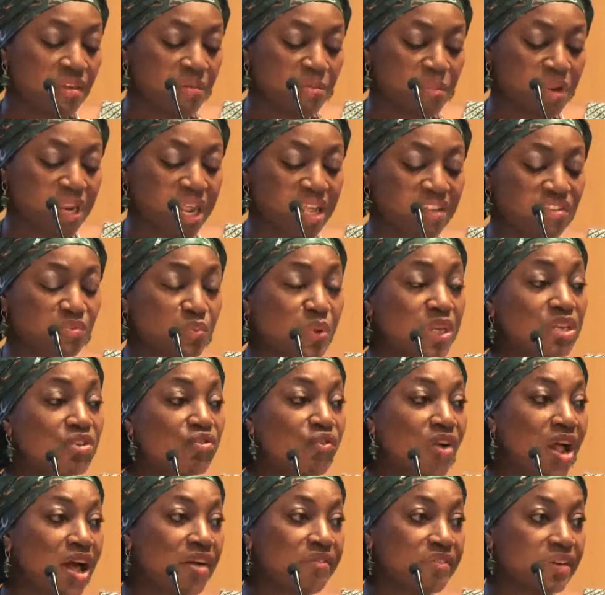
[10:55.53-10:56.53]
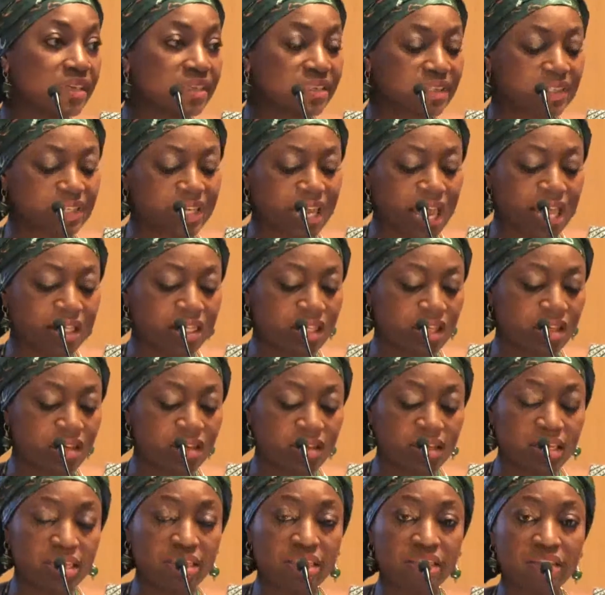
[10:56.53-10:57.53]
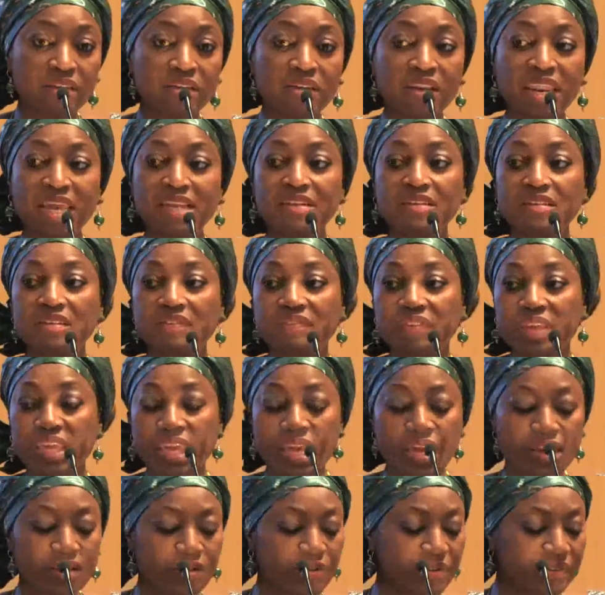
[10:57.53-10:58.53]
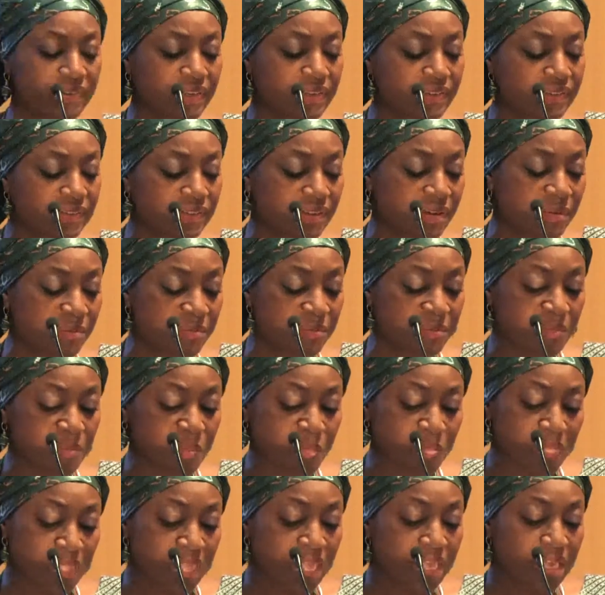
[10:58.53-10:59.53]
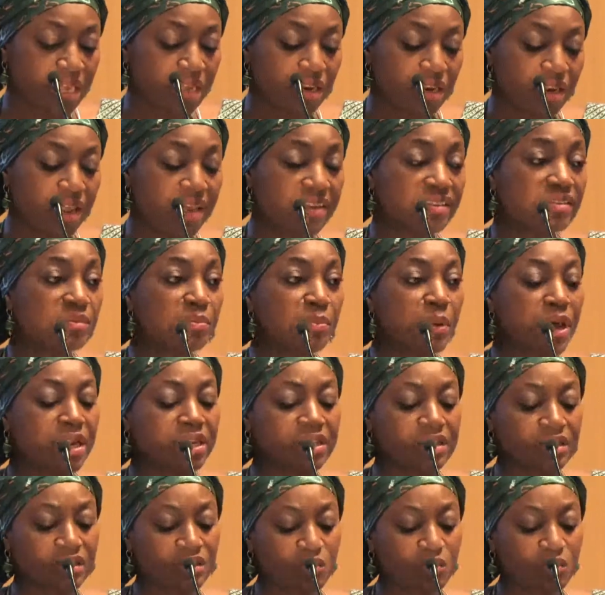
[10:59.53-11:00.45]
but as we travel together in the collective ecosystem, let's ponder